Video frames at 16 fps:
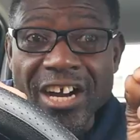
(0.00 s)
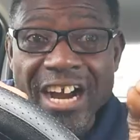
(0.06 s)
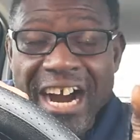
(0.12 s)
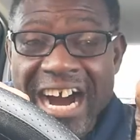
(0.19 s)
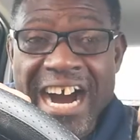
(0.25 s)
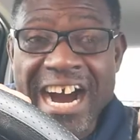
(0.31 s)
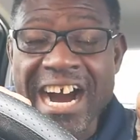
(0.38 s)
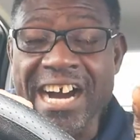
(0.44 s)

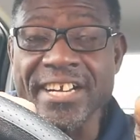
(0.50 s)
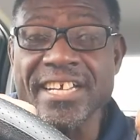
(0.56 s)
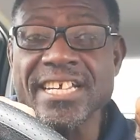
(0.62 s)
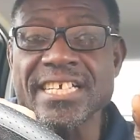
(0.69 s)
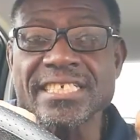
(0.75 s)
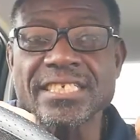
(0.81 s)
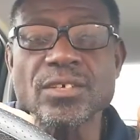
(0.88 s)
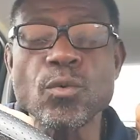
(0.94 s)
God
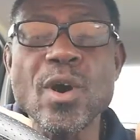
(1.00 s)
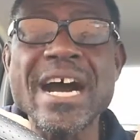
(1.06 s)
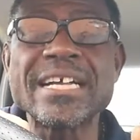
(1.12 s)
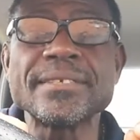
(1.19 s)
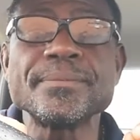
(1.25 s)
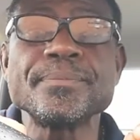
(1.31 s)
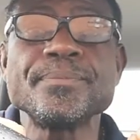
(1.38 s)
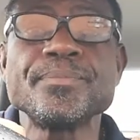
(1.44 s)
is the
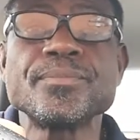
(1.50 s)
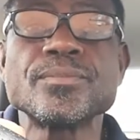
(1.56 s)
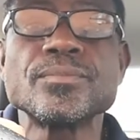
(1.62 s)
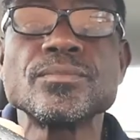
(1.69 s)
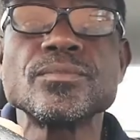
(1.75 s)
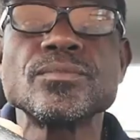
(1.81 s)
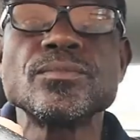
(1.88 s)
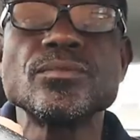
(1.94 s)
one
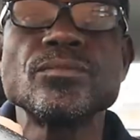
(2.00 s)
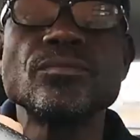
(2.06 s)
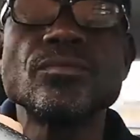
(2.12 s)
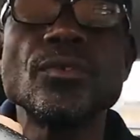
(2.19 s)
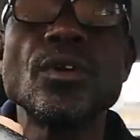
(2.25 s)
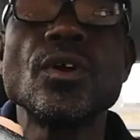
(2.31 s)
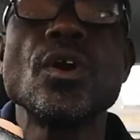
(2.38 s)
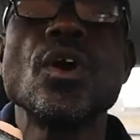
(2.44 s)

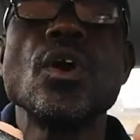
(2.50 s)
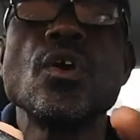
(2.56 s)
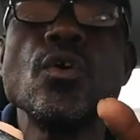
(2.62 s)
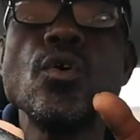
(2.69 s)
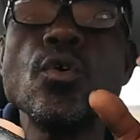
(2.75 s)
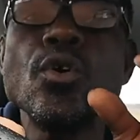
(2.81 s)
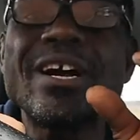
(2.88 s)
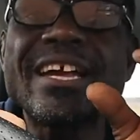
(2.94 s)

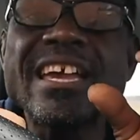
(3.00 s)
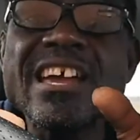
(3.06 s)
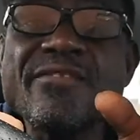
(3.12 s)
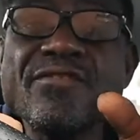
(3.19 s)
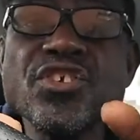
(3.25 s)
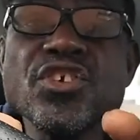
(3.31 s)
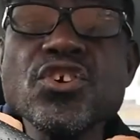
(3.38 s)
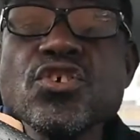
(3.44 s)
who
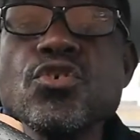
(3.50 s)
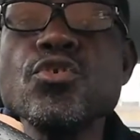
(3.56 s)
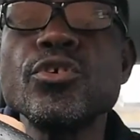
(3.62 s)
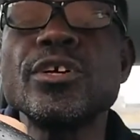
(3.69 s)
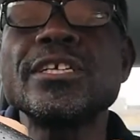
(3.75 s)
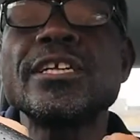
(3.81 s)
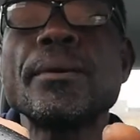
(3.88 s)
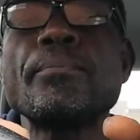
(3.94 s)
give
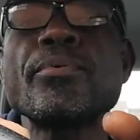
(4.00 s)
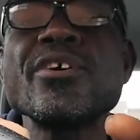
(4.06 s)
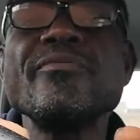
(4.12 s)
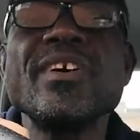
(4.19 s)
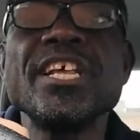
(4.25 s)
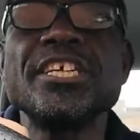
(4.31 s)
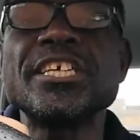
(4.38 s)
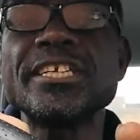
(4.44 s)
you the
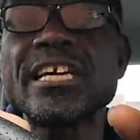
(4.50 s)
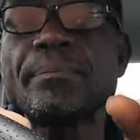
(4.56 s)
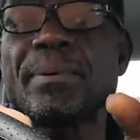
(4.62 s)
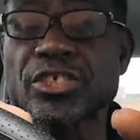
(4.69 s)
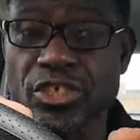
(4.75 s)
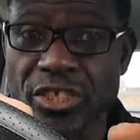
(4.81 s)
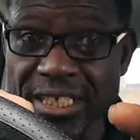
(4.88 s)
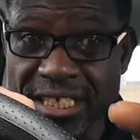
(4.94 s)
privilege and the
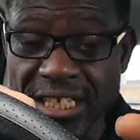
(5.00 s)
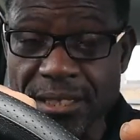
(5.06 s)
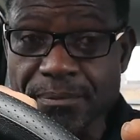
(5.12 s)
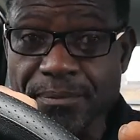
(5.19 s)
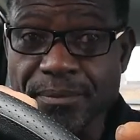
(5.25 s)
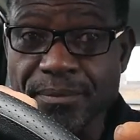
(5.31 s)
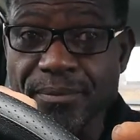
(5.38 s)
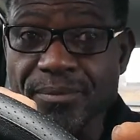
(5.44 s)

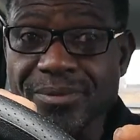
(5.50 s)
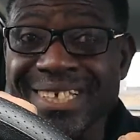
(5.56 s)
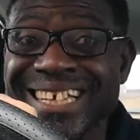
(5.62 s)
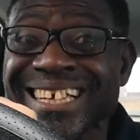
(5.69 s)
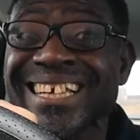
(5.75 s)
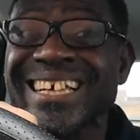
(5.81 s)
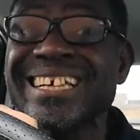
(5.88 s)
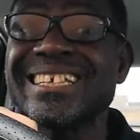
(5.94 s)
opportunity
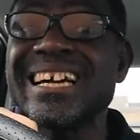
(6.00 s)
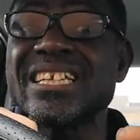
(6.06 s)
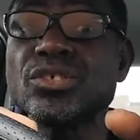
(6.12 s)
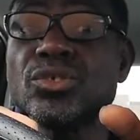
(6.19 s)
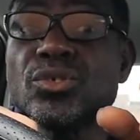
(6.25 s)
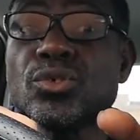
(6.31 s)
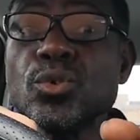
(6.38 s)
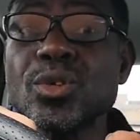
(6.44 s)

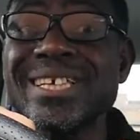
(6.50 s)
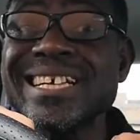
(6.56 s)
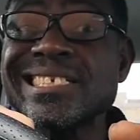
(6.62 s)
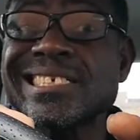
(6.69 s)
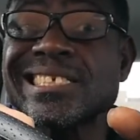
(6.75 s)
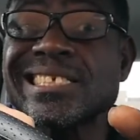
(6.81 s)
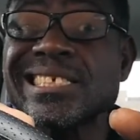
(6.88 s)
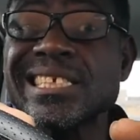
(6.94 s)
that you
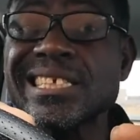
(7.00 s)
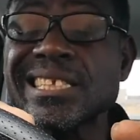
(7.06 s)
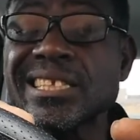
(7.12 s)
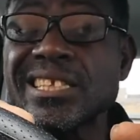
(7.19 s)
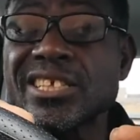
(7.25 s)
can sit